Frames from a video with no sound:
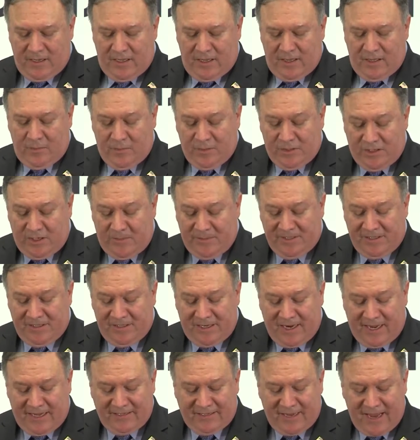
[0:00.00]
The regime has
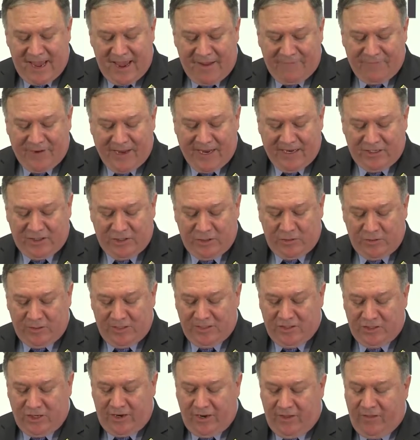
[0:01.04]
enticed Afghan children
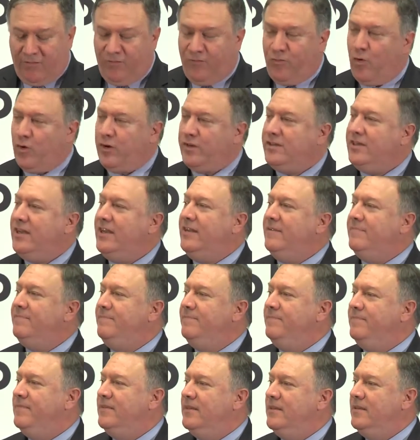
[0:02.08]
as young as 14
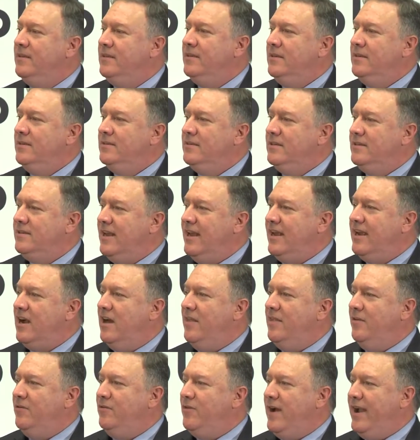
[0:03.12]
to take
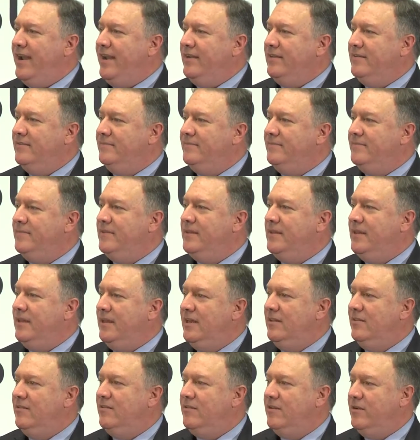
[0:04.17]
on the fight
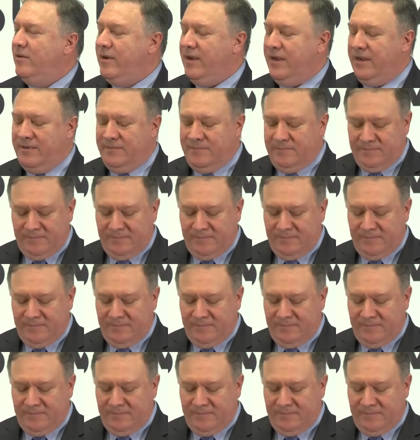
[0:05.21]
in Syria.